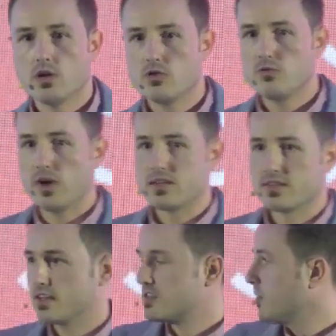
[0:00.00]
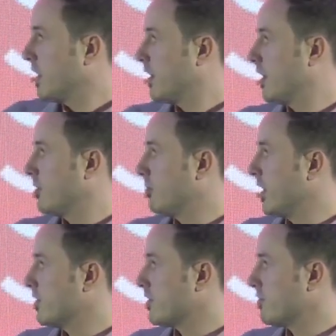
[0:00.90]
two files, an XML and a
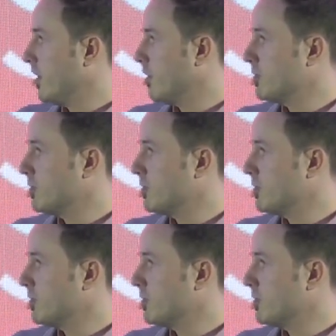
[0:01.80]
binary file,